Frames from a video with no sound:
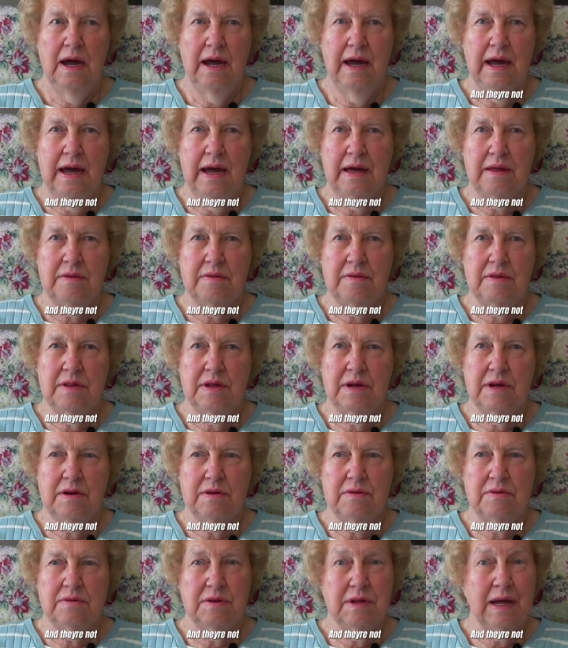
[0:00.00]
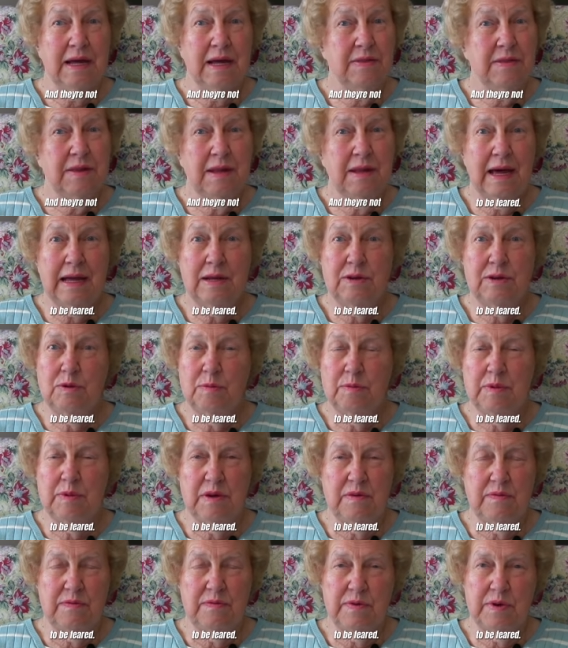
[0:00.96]
And they're not, not to
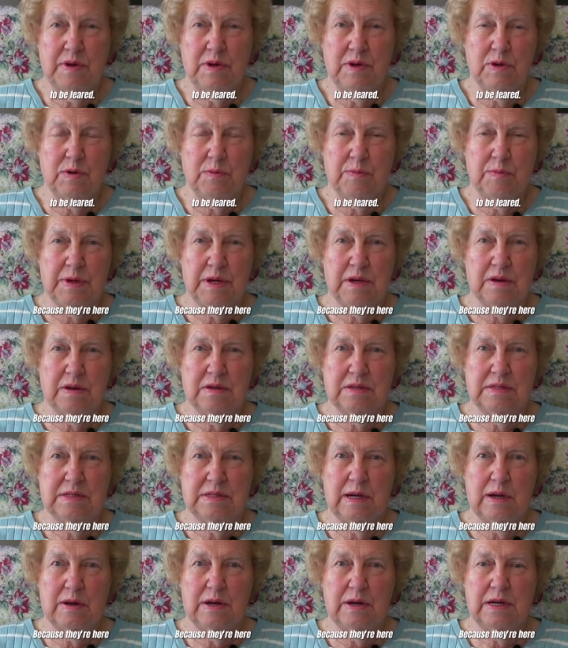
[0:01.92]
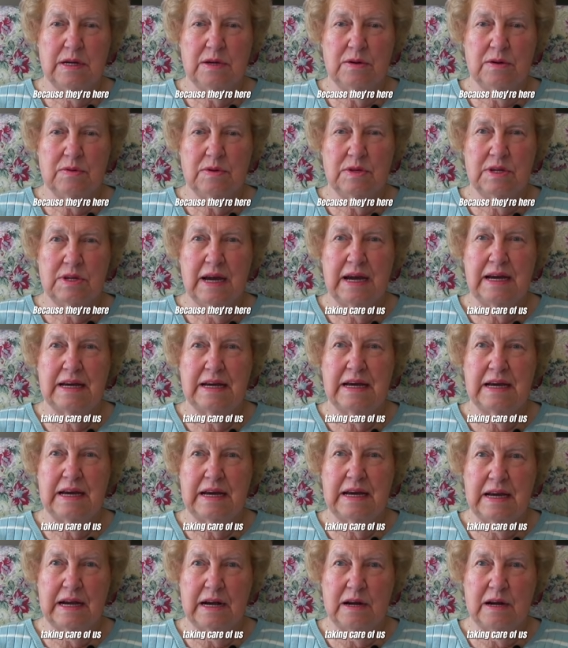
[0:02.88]
be feared because they're here
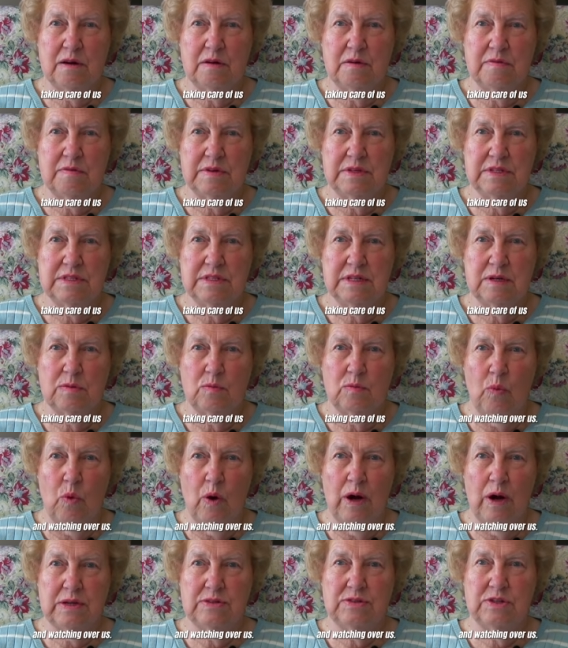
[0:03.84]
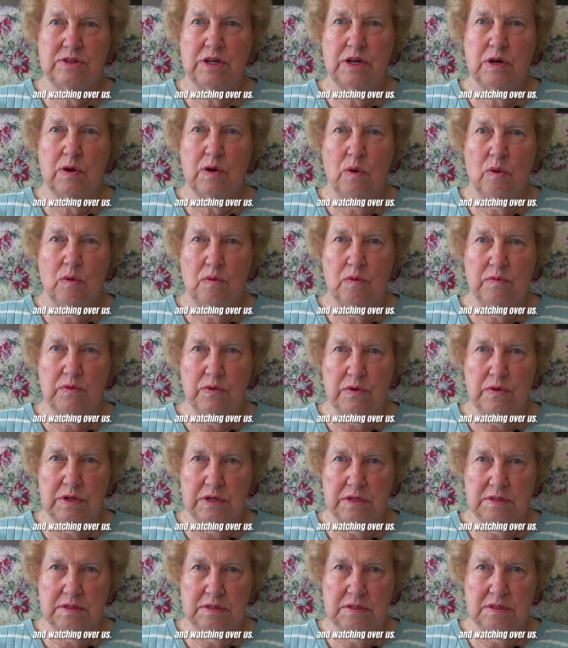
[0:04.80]
taking care of us and watching
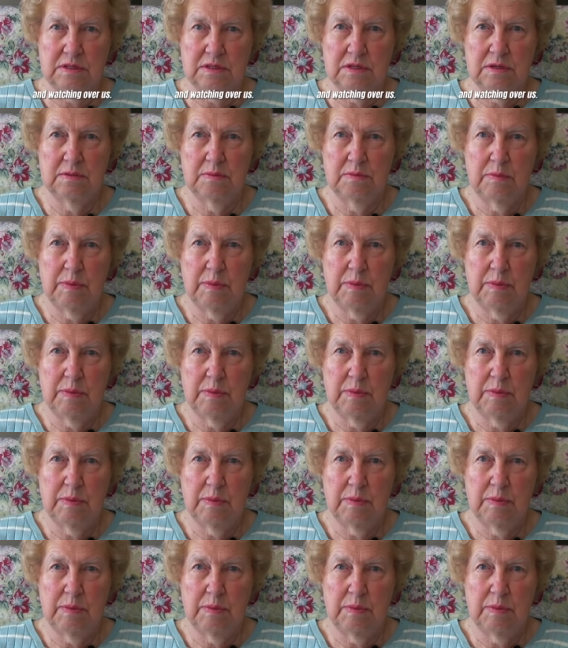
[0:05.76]
over us.